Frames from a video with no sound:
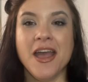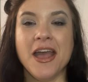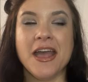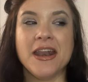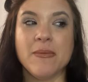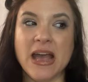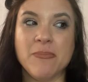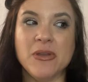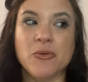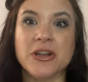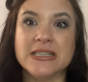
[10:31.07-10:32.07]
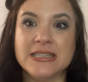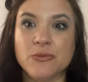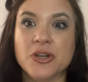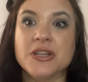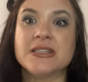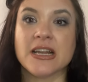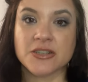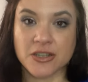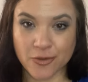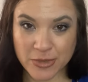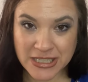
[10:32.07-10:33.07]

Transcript: and I'm happy when I see one that's actually for my